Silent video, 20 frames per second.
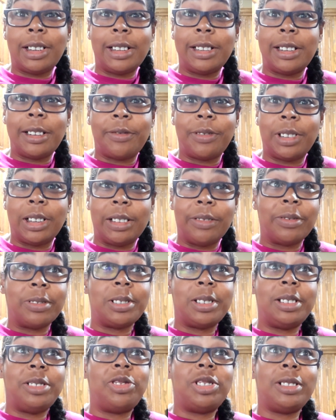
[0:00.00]
I never ever
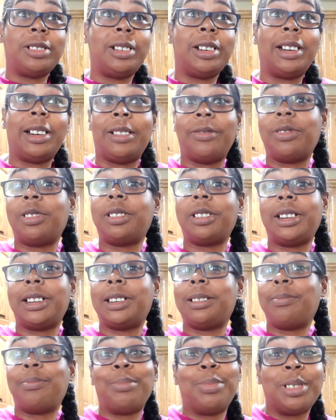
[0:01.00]
see chili ever
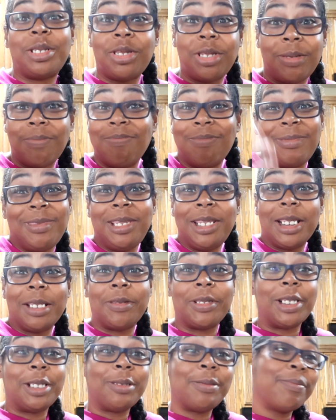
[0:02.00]
again. But you
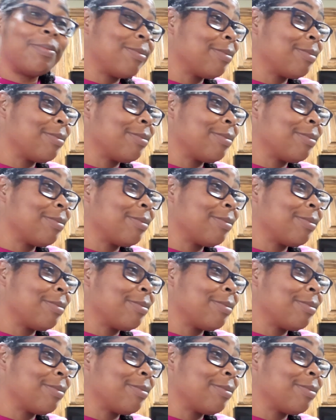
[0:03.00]
never know.